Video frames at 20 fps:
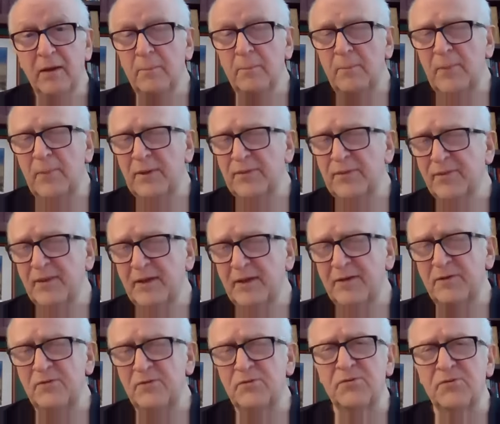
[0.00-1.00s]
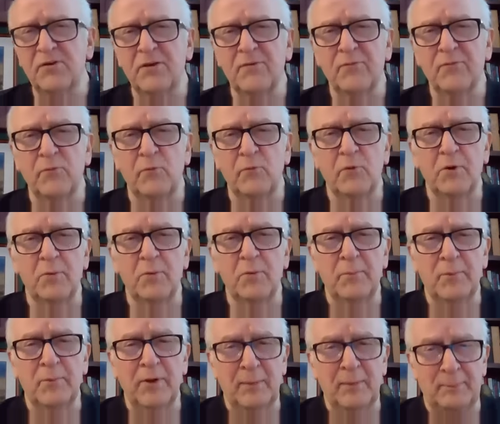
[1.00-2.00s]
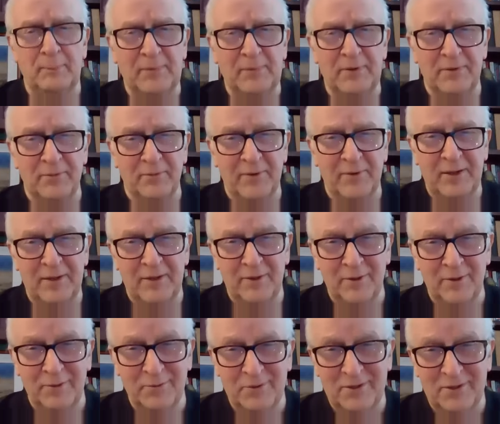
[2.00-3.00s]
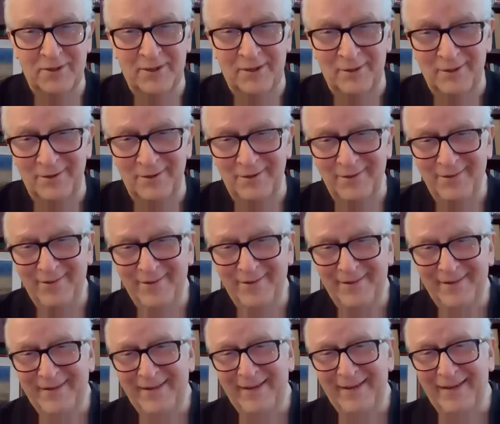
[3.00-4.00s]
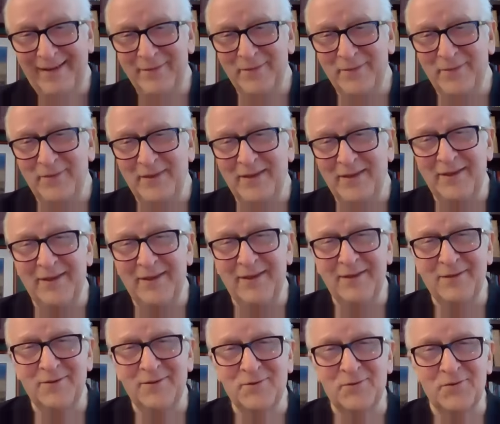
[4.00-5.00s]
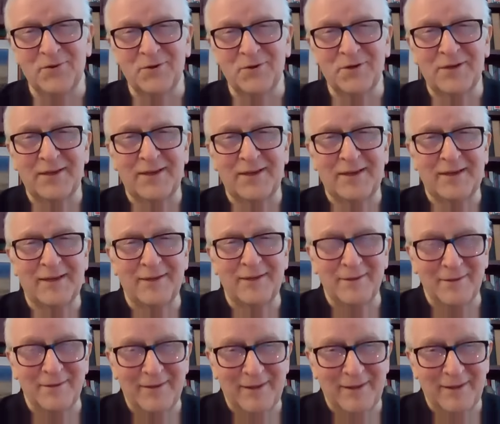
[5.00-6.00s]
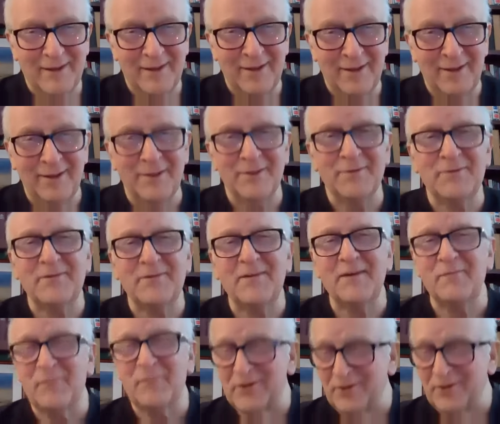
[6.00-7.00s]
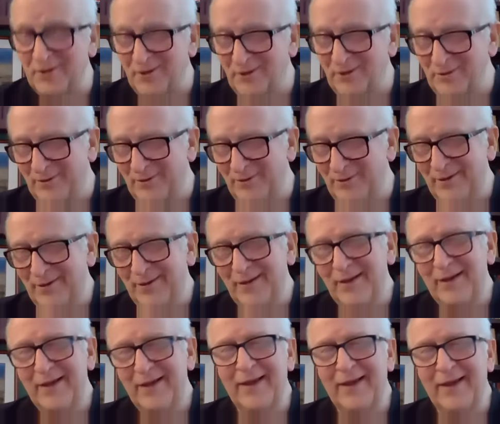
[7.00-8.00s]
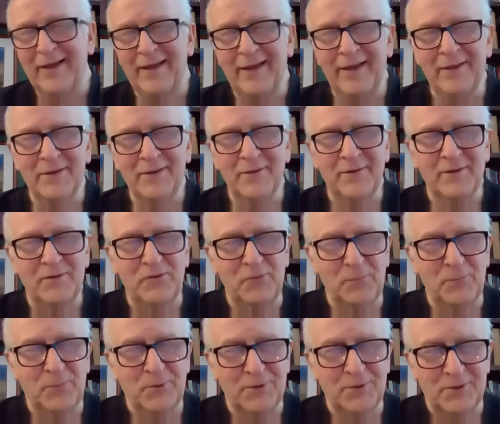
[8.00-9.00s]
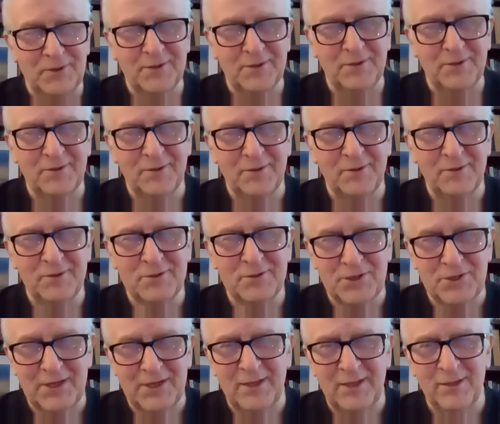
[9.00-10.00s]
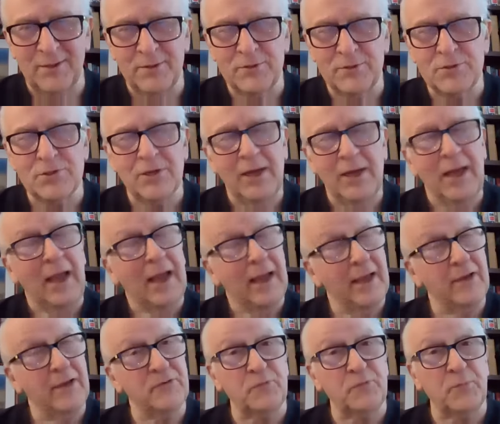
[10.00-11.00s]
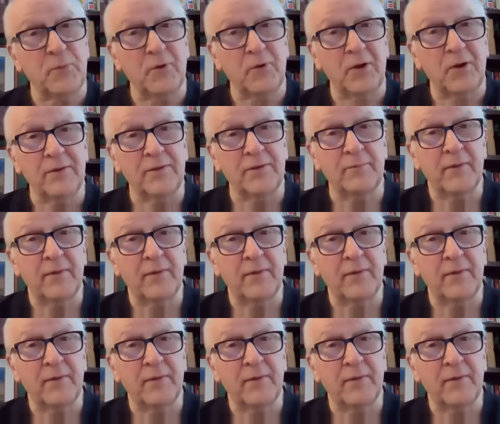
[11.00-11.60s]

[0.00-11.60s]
But things have warmed up in Red Hotel and things are getting a little difficult. And this particular challenge has brought